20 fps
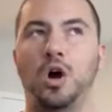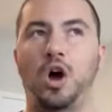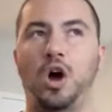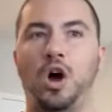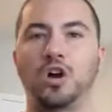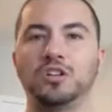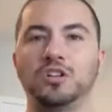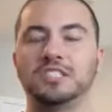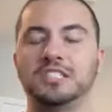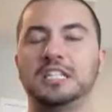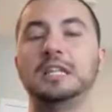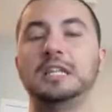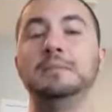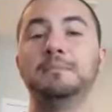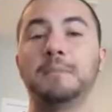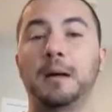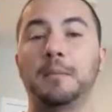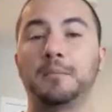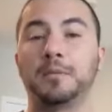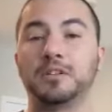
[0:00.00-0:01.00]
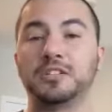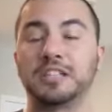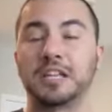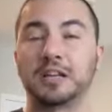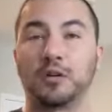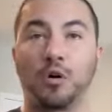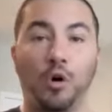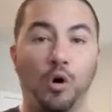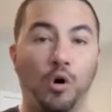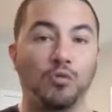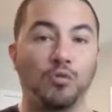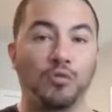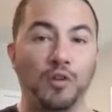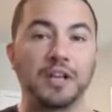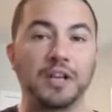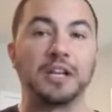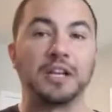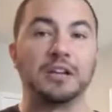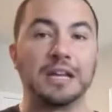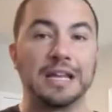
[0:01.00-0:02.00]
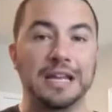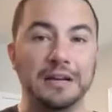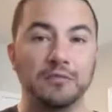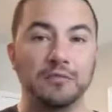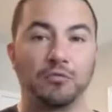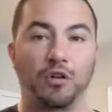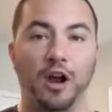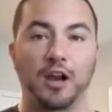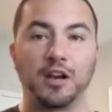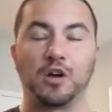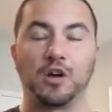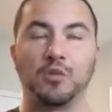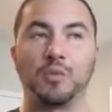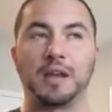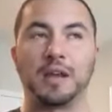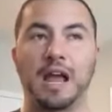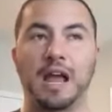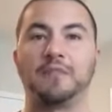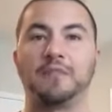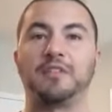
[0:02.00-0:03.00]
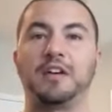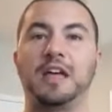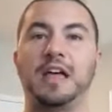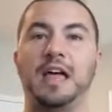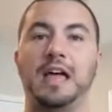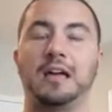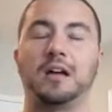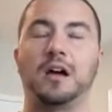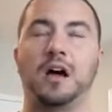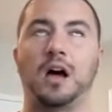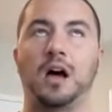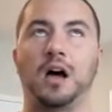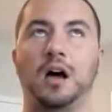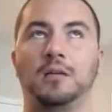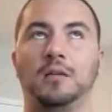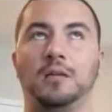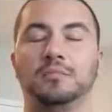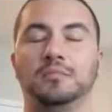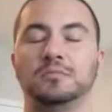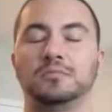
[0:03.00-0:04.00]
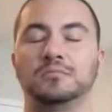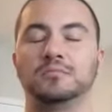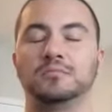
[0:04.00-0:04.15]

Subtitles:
our team members that are already in RHINO, we have a